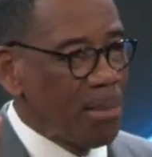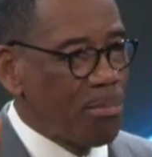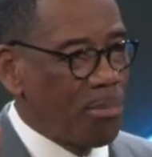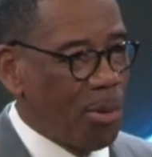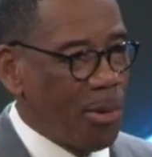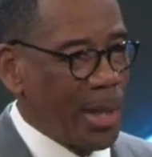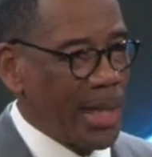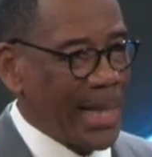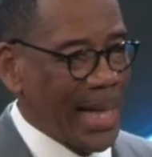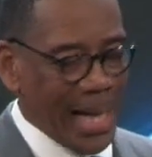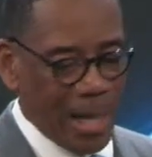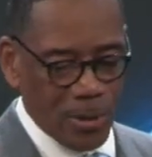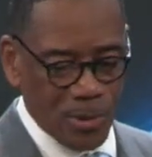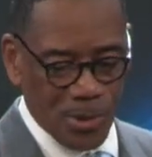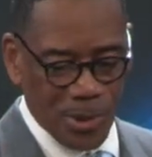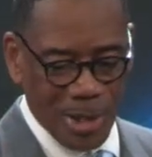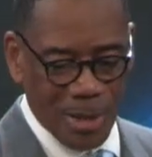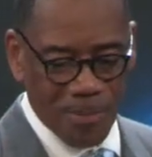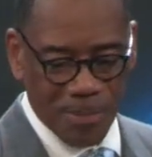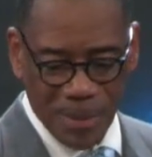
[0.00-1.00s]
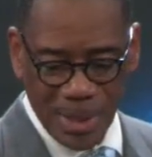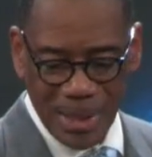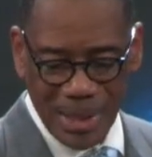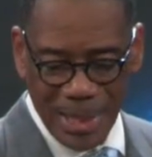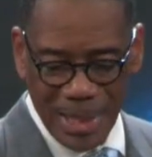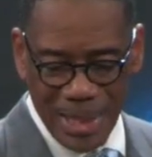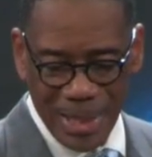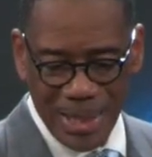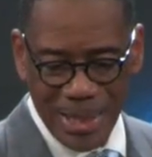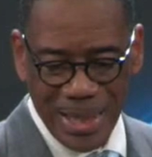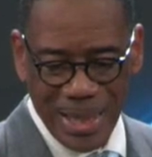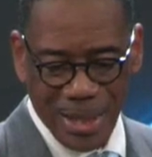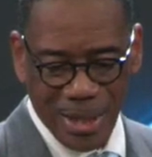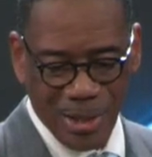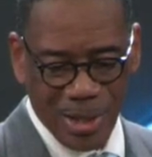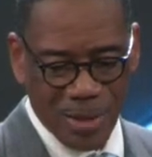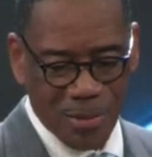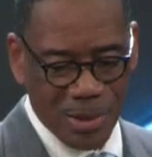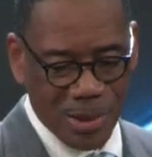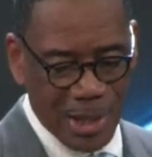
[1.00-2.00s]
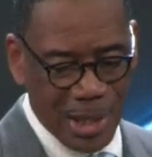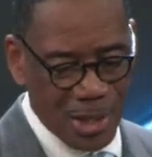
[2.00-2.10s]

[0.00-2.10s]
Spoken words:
point out something in there that was